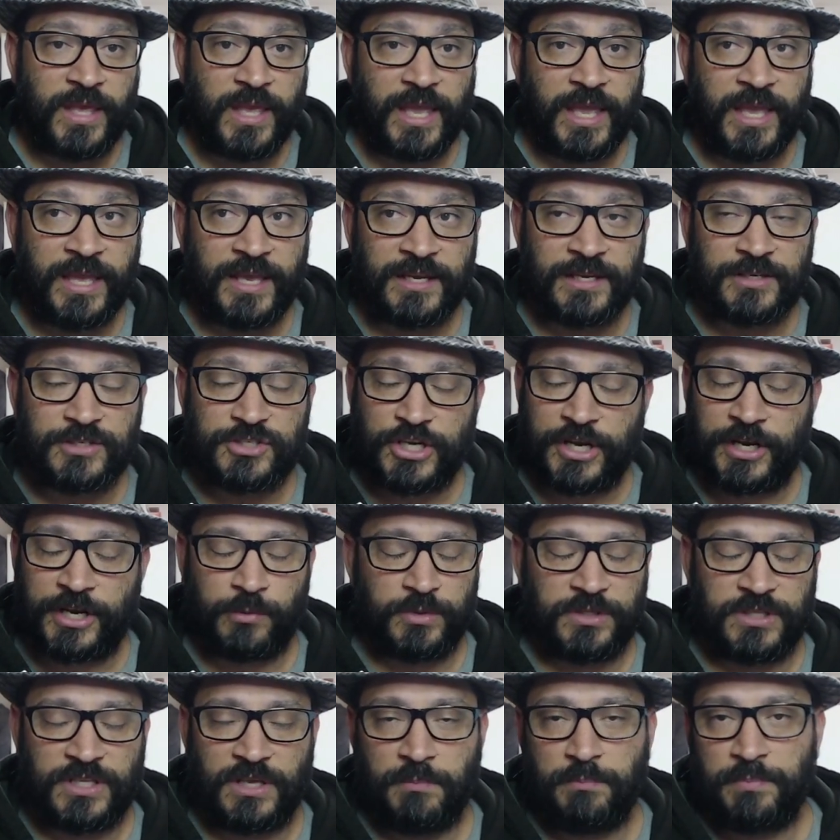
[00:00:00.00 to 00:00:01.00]
chatting
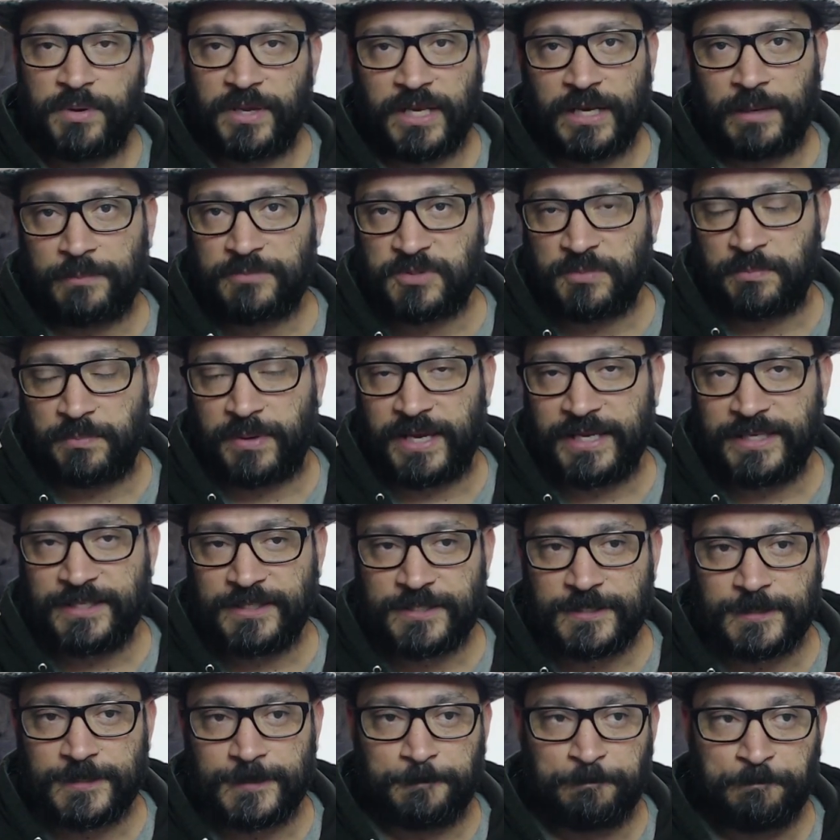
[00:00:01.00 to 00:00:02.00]
with them, picking up some
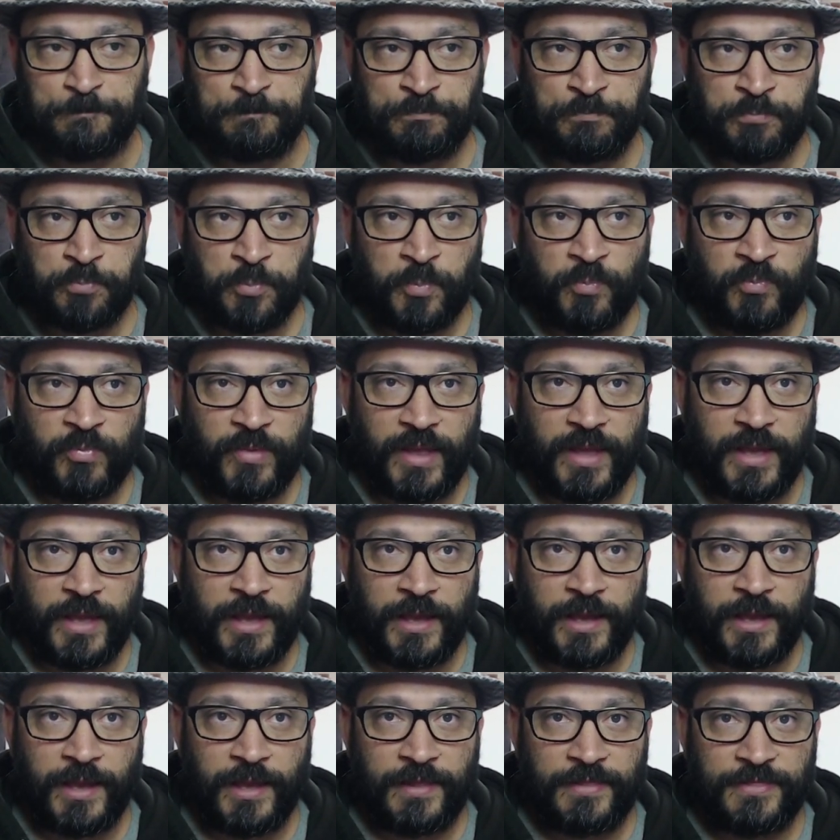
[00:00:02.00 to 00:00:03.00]
paints, and
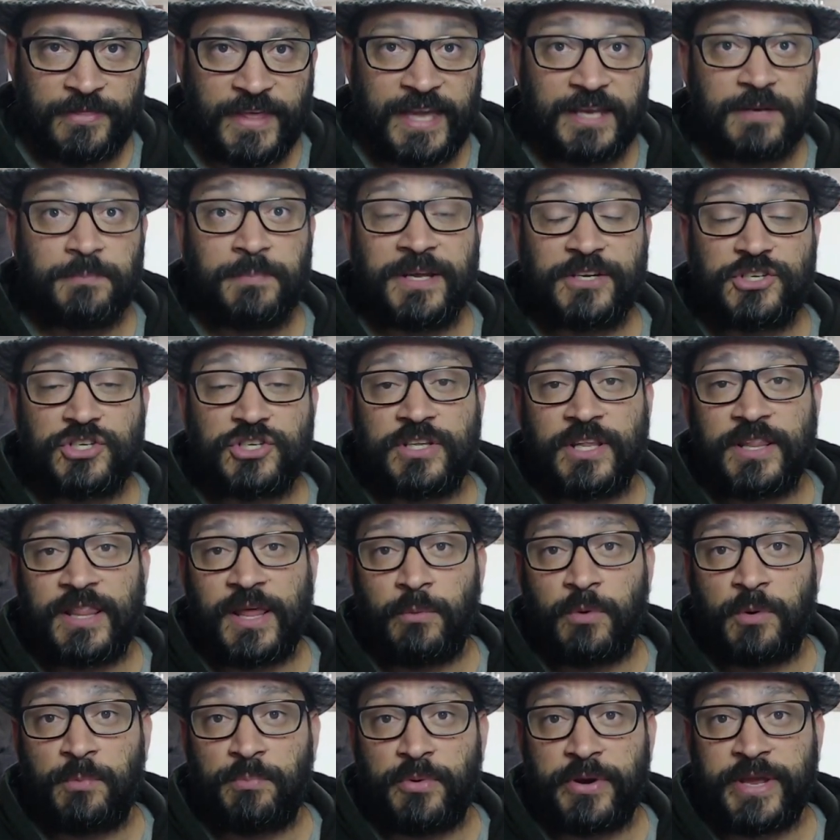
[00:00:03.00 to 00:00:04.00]
they had mentioned that they
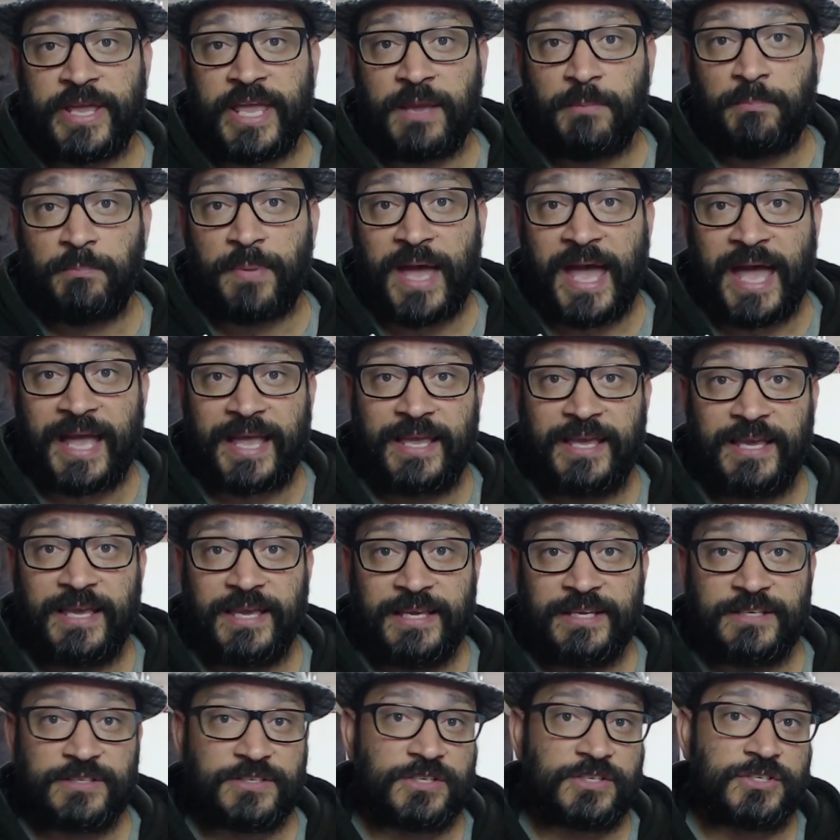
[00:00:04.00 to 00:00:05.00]
were bringing back
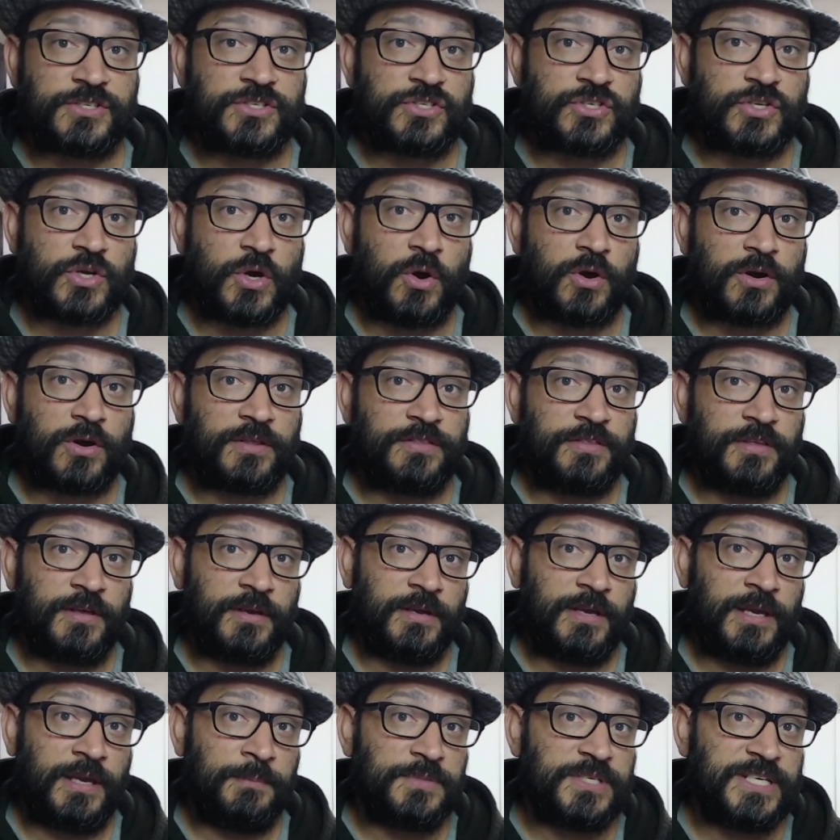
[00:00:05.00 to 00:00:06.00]
into stock
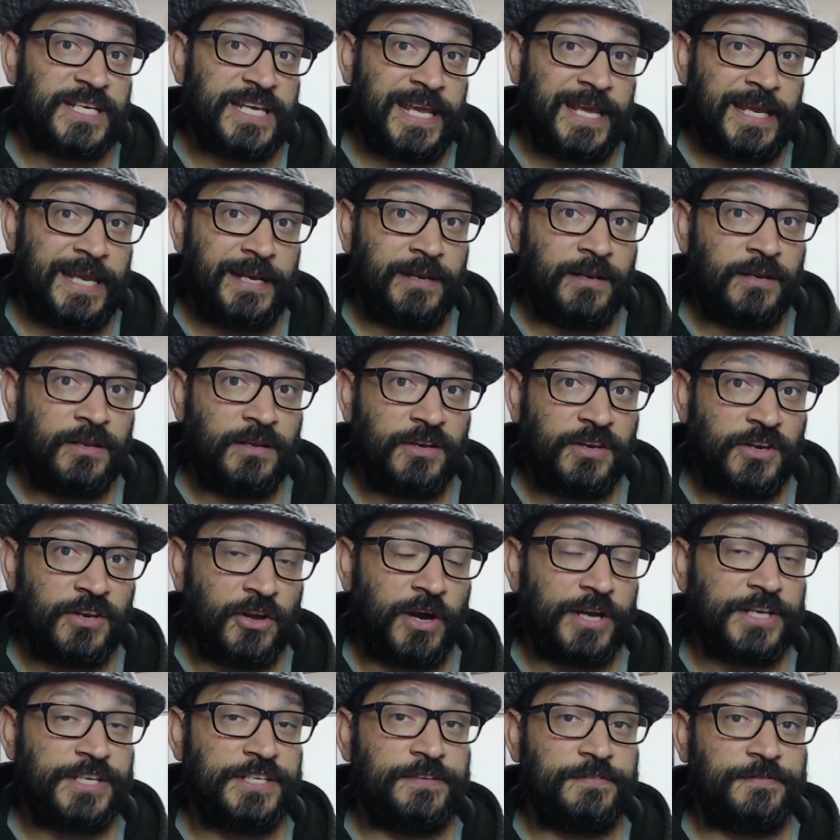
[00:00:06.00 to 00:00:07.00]
the MTN
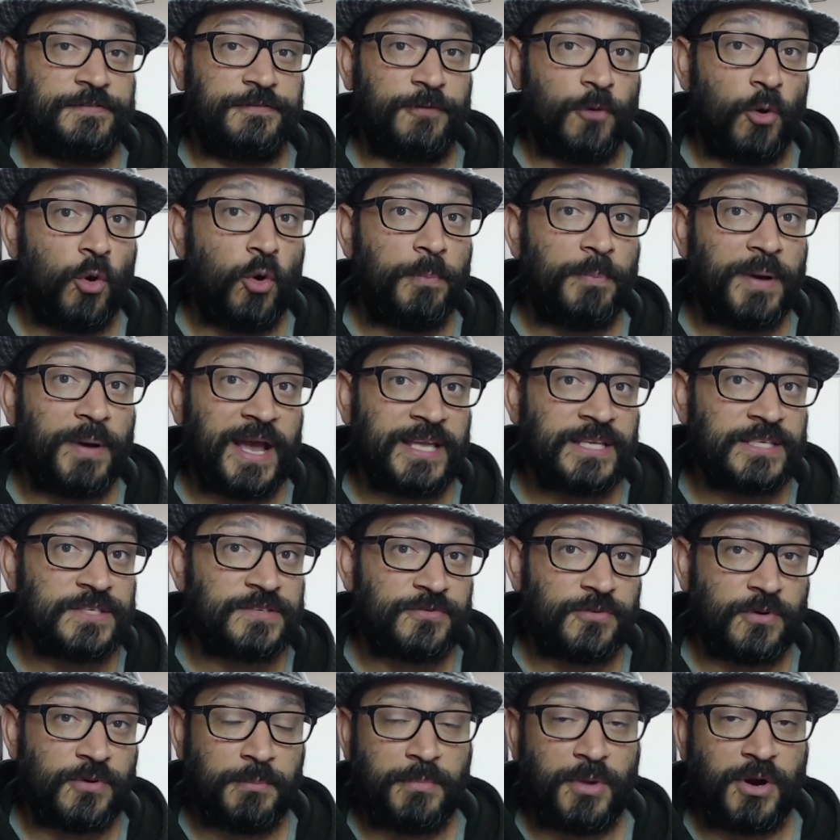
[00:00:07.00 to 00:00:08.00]
94 paints
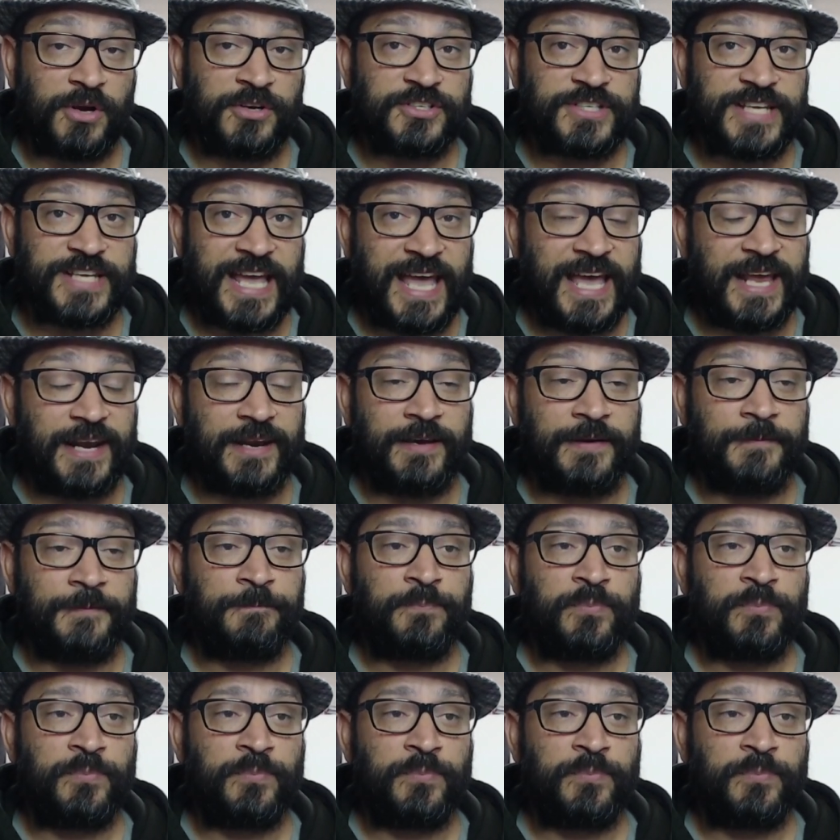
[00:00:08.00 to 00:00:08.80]
from Montana.